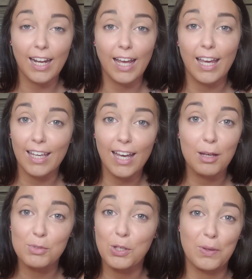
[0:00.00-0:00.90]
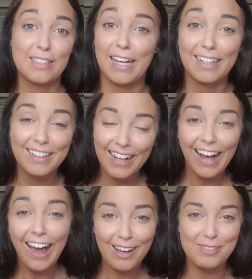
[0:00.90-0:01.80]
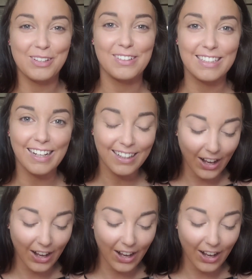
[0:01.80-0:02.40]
and I'm so excited. I'm so excited.